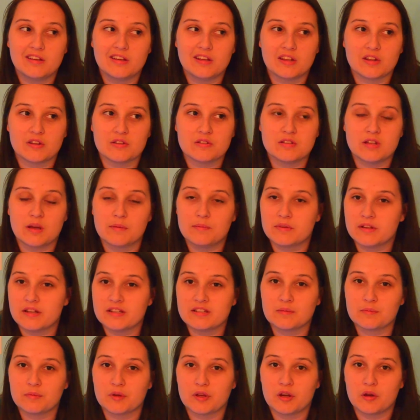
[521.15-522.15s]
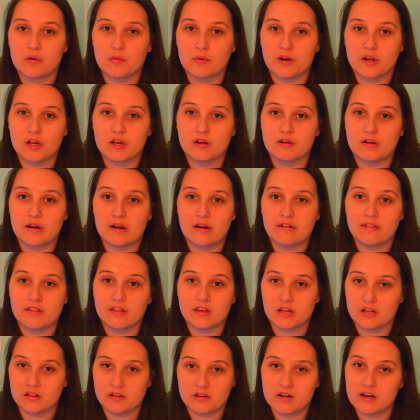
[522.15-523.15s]
you know, some days I'm gonna want to go out and
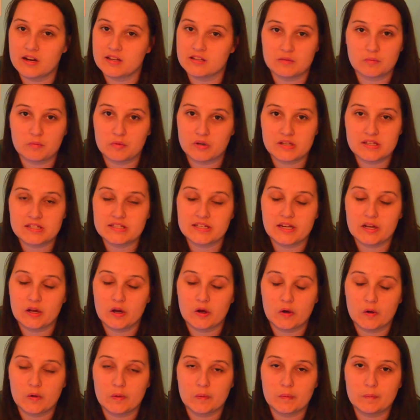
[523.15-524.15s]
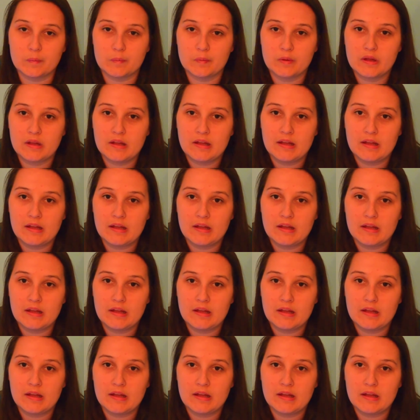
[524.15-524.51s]
then other days I'm gonna stay home